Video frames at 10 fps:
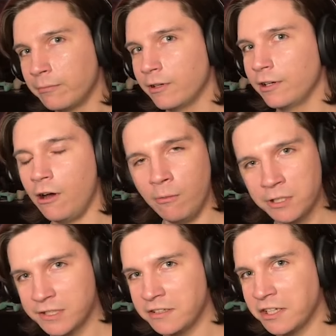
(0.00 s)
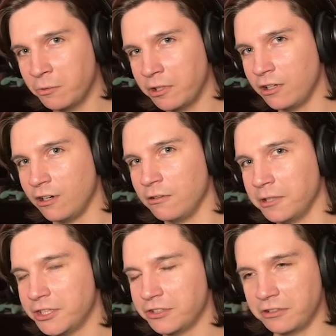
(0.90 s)
Almost sounds like weirdo,
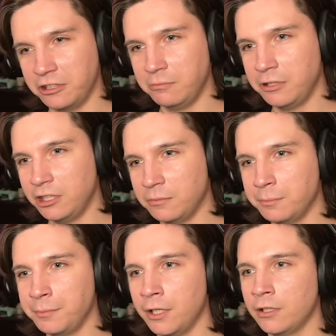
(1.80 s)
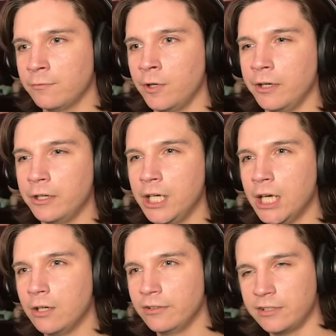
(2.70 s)
which could be part of what
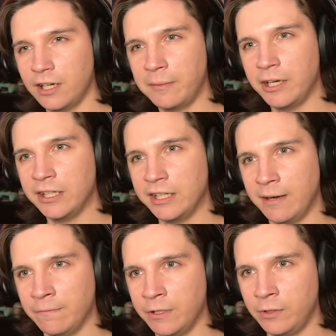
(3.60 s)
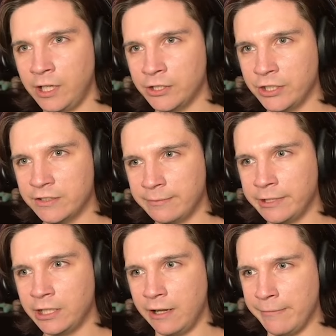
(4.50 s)
we were talking about in the MV reaction. Somebody
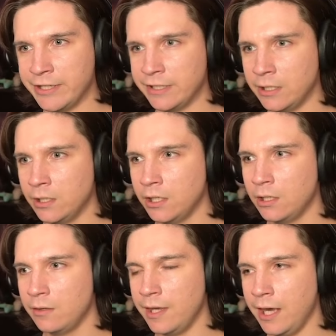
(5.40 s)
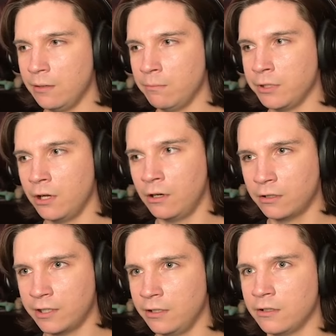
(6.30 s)
commented that Björn
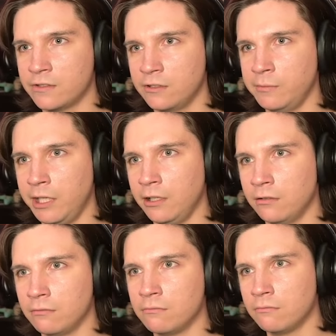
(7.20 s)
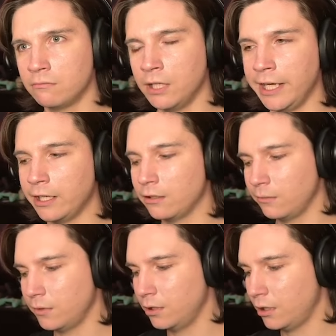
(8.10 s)
can also mean like
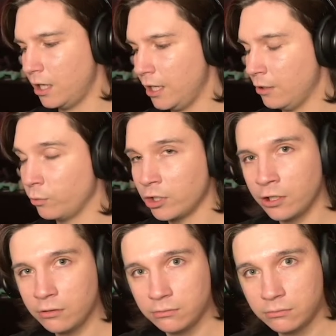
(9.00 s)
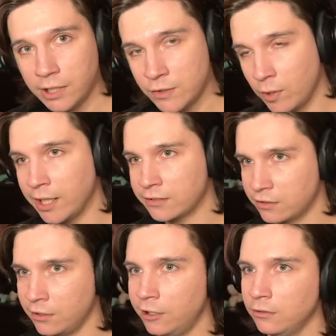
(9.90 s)
weirdo as well as
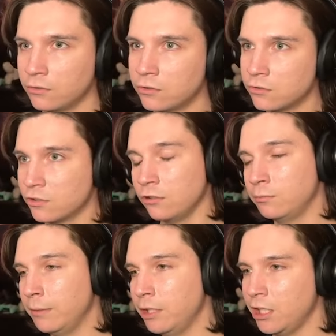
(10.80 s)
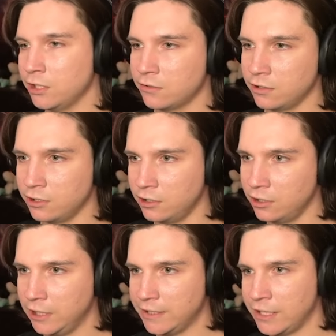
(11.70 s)
star. So maybe that has an
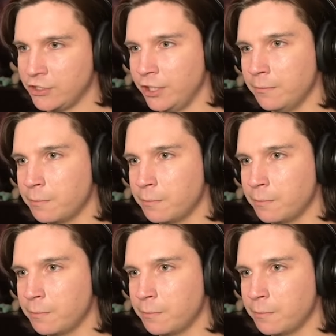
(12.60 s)
intention there.